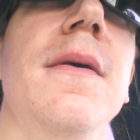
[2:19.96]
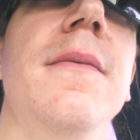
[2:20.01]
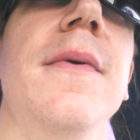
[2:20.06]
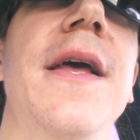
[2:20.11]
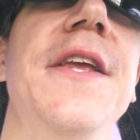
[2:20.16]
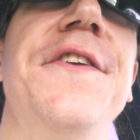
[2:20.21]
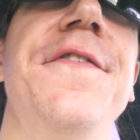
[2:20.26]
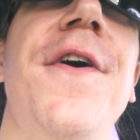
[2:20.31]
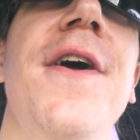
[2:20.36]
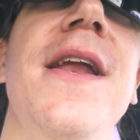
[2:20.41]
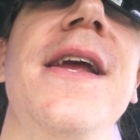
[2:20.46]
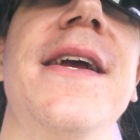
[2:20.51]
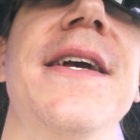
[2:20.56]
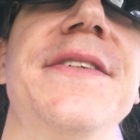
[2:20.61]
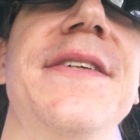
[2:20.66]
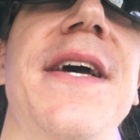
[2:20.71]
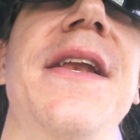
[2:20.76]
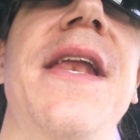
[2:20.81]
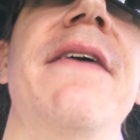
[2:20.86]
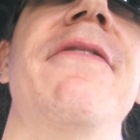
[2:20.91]
it's funny
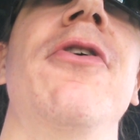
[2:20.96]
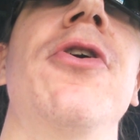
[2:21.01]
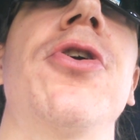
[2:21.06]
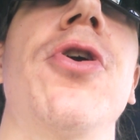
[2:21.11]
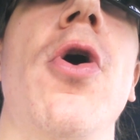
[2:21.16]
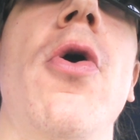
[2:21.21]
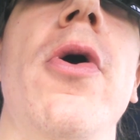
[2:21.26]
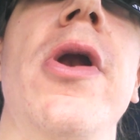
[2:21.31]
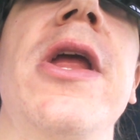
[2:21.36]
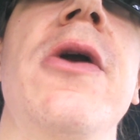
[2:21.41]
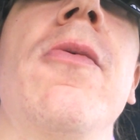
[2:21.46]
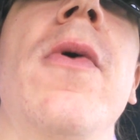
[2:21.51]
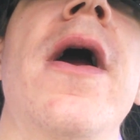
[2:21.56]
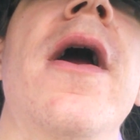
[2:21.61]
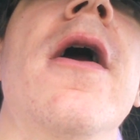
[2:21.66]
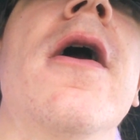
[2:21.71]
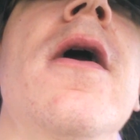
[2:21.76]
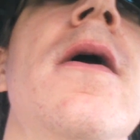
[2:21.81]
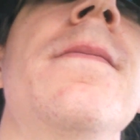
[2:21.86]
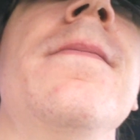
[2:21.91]
because I never go
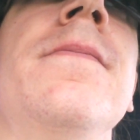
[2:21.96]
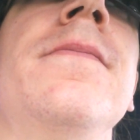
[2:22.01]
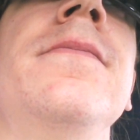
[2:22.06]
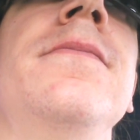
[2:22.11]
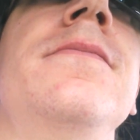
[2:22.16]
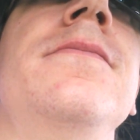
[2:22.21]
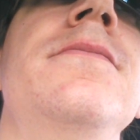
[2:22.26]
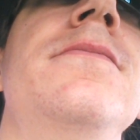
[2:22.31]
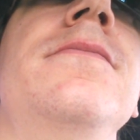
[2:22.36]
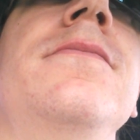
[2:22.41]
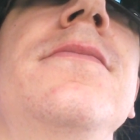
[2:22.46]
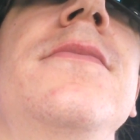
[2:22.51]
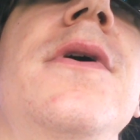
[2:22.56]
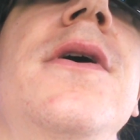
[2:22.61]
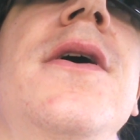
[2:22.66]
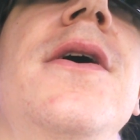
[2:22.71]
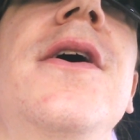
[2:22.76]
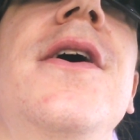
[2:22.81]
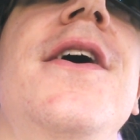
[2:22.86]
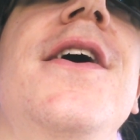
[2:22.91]
anywhere,
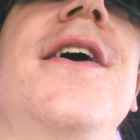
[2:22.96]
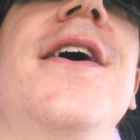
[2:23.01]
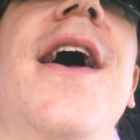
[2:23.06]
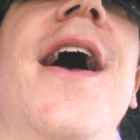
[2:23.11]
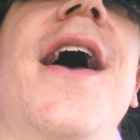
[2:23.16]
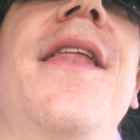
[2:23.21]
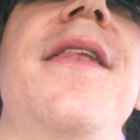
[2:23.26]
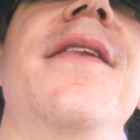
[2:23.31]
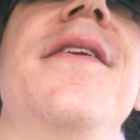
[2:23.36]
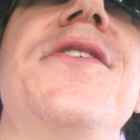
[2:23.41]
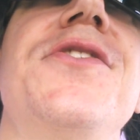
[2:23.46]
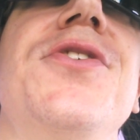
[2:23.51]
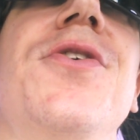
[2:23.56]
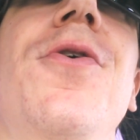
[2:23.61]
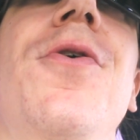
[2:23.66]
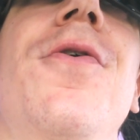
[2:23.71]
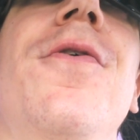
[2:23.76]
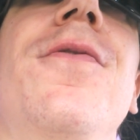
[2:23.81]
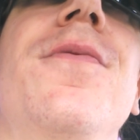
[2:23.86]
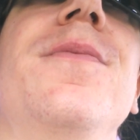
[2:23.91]
and
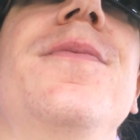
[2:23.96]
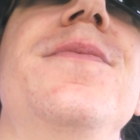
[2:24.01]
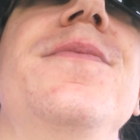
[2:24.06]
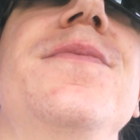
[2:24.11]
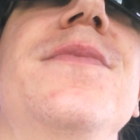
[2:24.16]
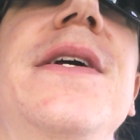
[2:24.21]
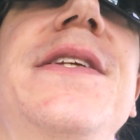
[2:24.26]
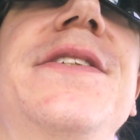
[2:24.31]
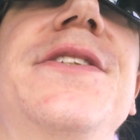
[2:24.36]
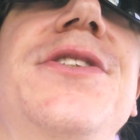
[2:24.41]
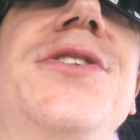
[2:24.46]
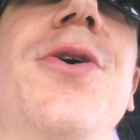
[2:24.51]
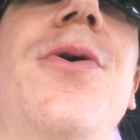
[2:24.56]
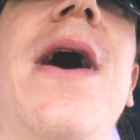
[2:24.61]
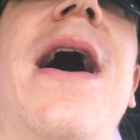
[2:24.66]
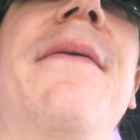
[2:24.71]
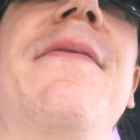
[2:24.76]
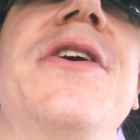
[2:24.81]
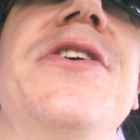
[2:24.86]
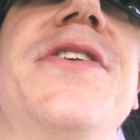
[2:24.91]
so it's so
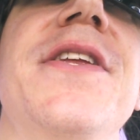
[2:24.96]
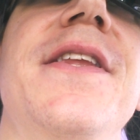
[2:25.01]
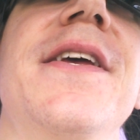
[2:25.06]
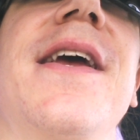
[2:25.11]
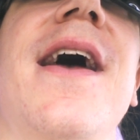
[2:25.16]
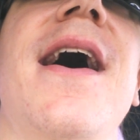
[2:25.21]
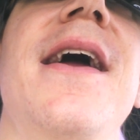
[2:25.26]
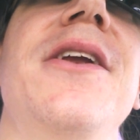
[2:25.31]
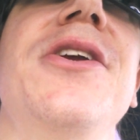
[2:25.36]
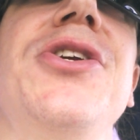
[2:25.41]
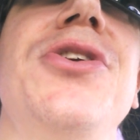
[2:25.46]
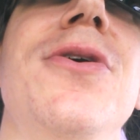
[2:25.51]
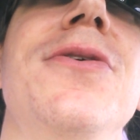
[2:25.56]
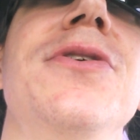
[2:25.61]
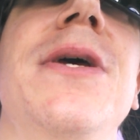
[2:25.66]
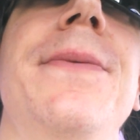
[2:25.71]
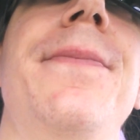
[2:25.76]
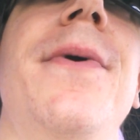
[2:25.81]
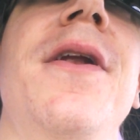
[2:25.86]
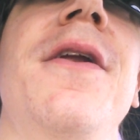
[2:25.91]
obvious that the guy just shows
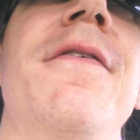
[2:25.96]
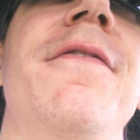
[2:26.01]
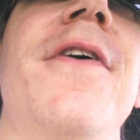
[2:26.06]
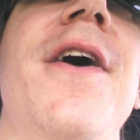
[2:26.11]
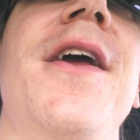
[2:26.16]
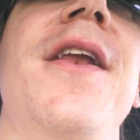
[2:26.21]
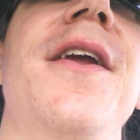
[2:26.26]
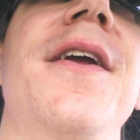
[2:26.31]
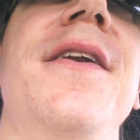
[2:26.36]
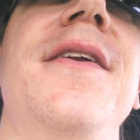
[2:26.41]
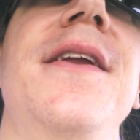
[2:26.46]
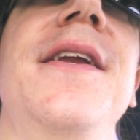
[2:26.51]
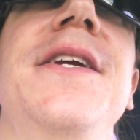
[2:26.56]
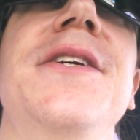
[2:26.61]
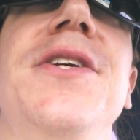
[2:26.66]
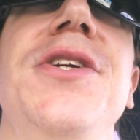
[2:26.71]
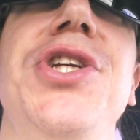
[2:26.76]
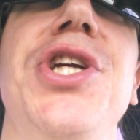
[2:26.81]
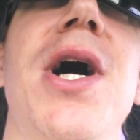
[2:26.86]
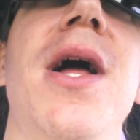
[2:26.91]
up uninvited and
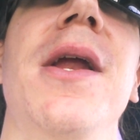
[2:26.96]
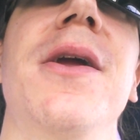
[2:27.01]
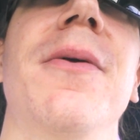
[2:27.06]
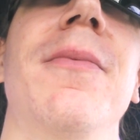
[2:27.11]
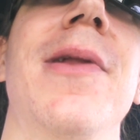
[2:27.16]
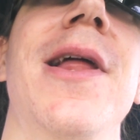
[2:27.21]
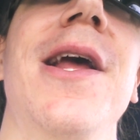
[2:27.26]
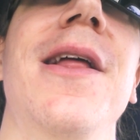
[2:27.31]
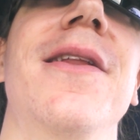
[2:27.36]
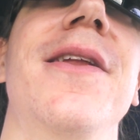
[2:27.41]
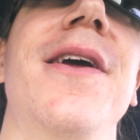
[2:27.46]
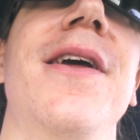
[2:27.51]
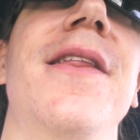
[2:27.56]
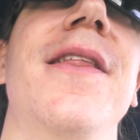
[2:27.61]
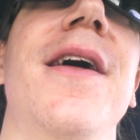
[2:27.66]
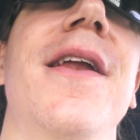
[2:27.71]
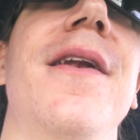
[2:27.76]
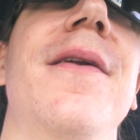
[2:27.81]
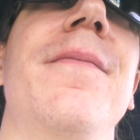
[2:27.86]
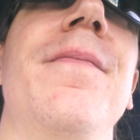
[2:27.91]
he's a Johnny-come-lately.
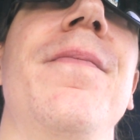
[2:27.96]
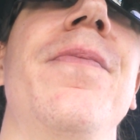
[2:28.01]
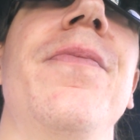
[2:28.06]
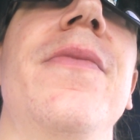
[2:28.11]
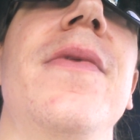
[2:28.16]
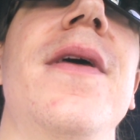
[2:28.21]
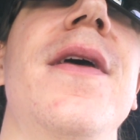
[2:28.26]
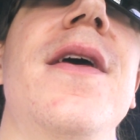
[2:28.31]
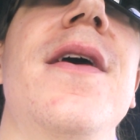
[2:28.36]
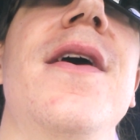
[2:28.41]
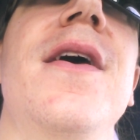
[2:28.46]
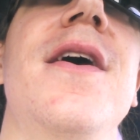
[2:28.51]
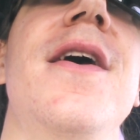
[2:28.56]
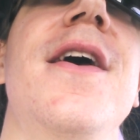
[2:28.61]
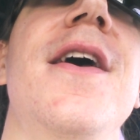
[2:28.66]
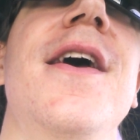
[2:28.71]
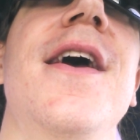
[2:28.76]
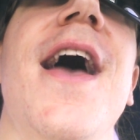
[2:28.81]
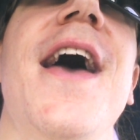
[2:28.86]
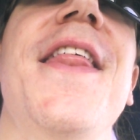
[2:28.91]
That,
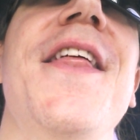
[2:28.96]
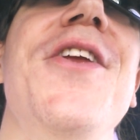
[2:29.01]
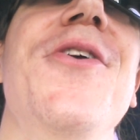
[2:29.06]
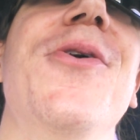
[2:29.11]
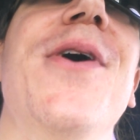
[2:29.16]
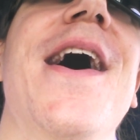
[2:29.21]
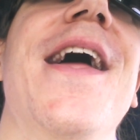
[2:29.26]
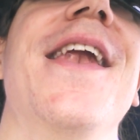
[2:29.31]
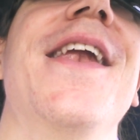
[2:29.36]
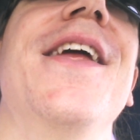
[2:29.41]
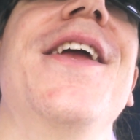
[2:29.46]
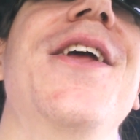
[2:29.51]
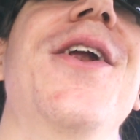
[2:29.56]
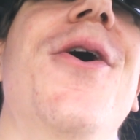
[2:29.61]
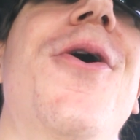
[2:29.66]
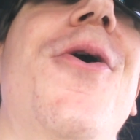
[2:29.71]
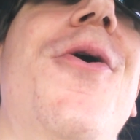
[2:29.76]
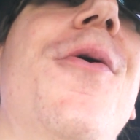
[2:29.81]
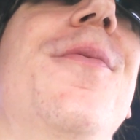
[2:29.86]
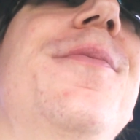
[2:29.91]
and then you got, you
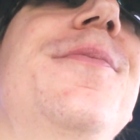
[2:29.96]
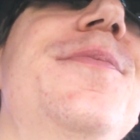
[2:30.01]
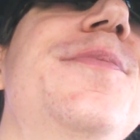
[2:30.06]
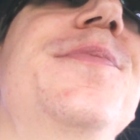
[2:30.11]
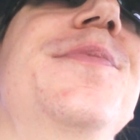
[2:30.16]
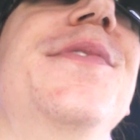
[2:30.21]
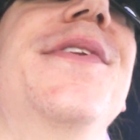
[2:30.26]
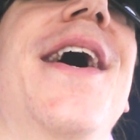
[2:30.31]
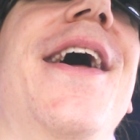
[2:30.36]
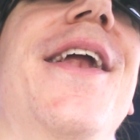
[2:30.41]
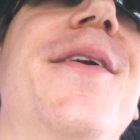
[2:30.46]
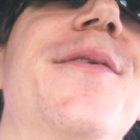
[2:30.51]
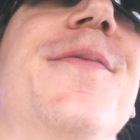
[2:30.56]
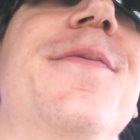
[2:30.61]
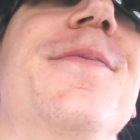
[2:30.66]
know, that,